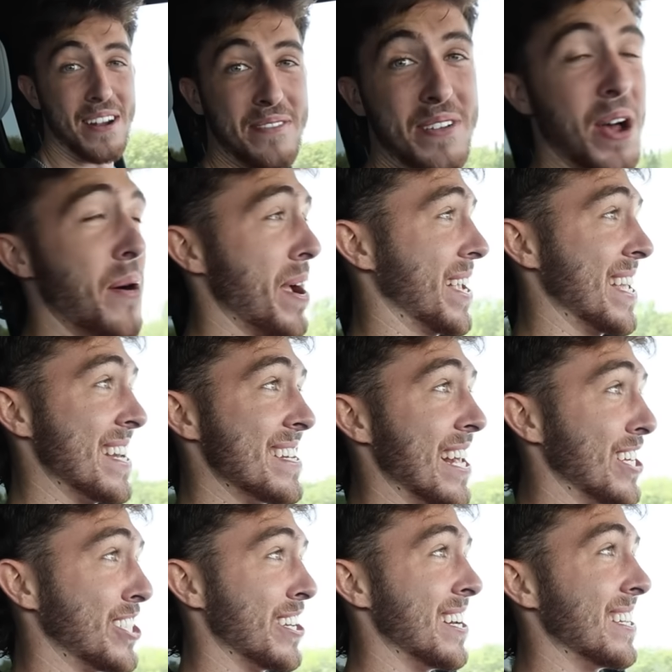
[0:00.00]
don't even know what
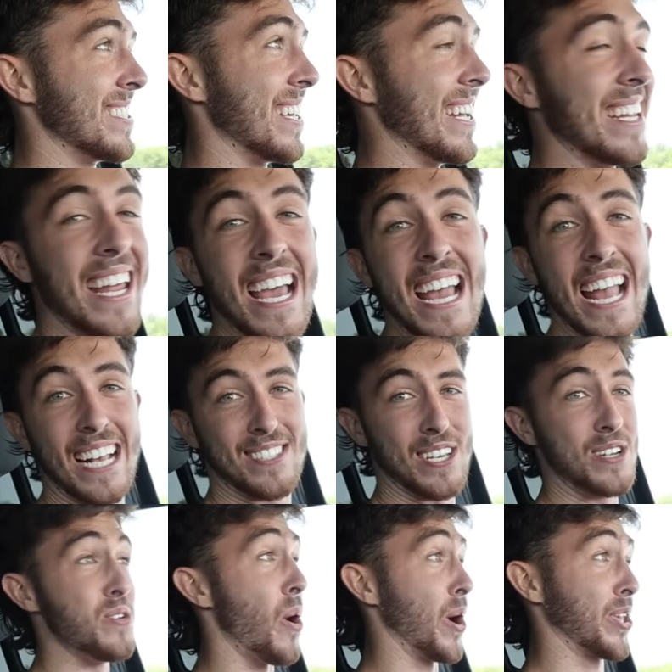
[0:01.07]
condition it's in. It's
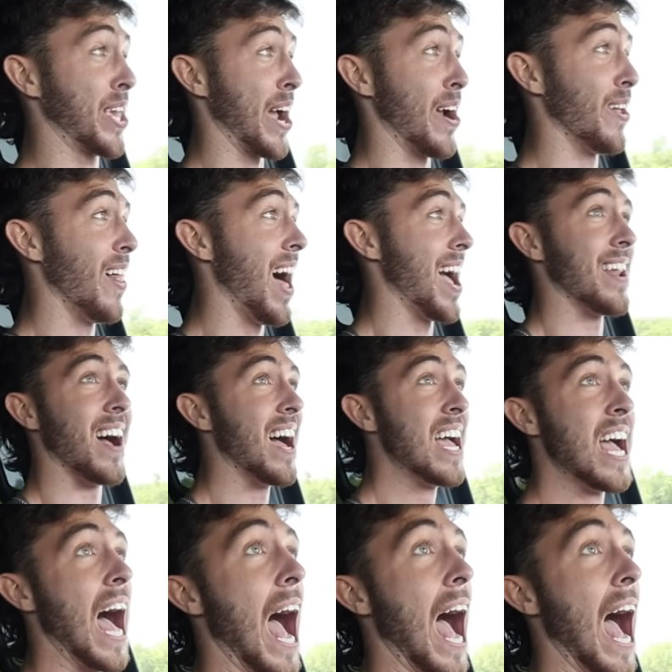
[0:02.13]
in North Carolina.